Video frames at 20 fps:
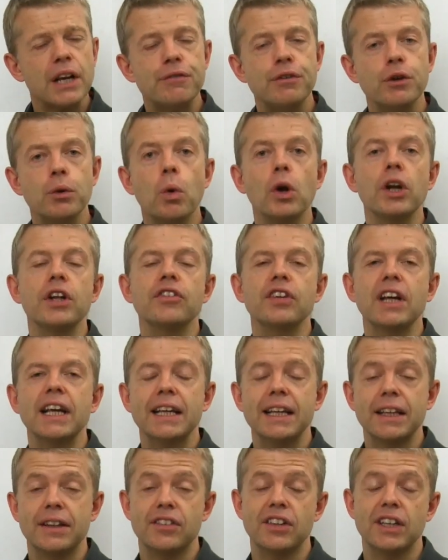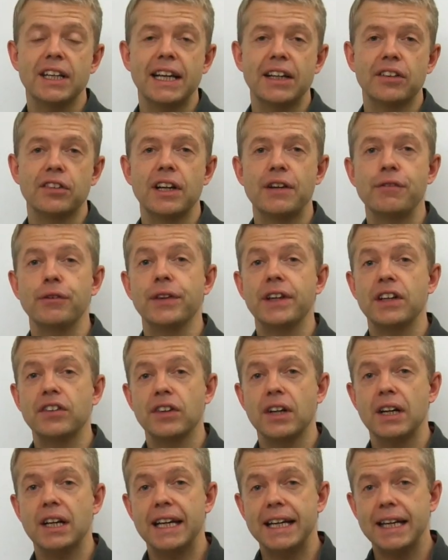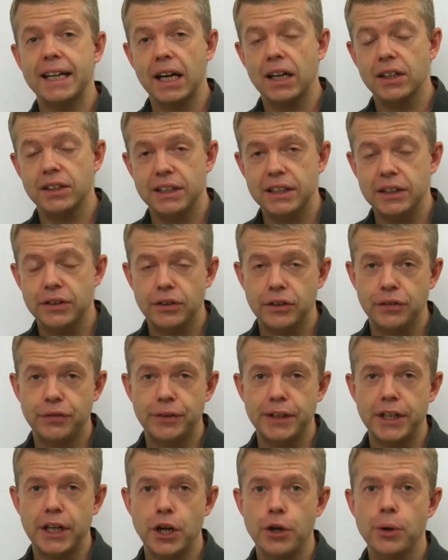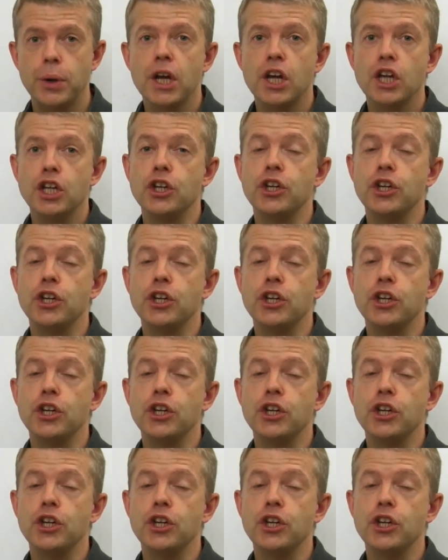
if you want to take it to the next level, there's a link underneath this video.